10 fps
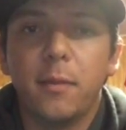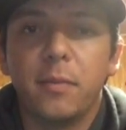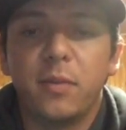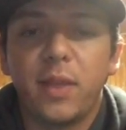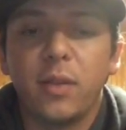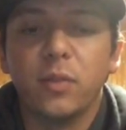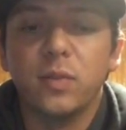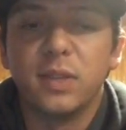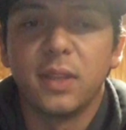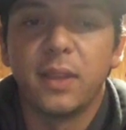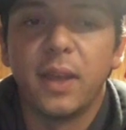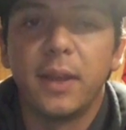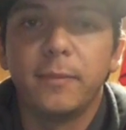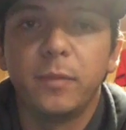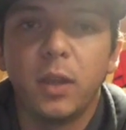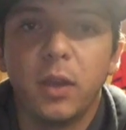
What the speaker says: but without losing that